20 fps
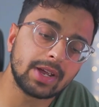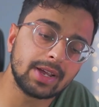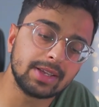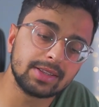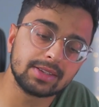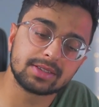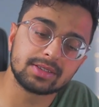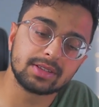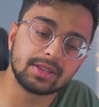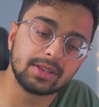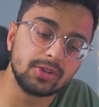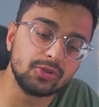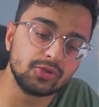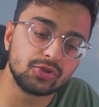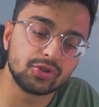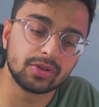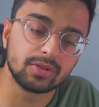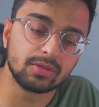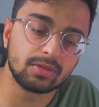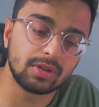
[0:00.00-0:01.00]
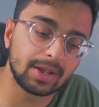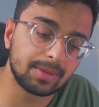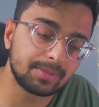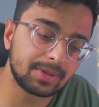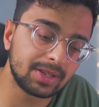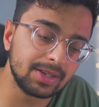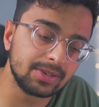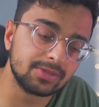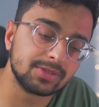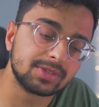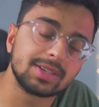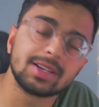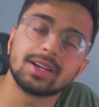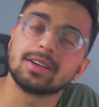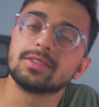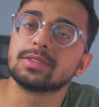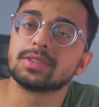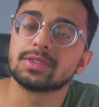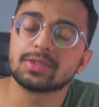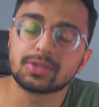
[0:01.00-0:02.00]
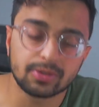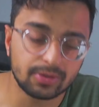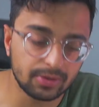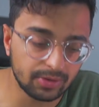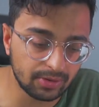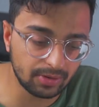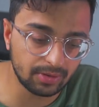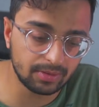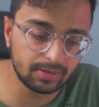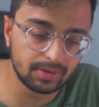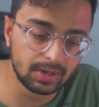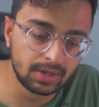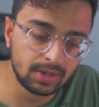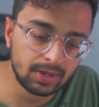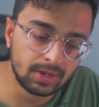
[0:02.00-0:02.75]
Hey, this is the new journal app, keen to see how this is gonna go.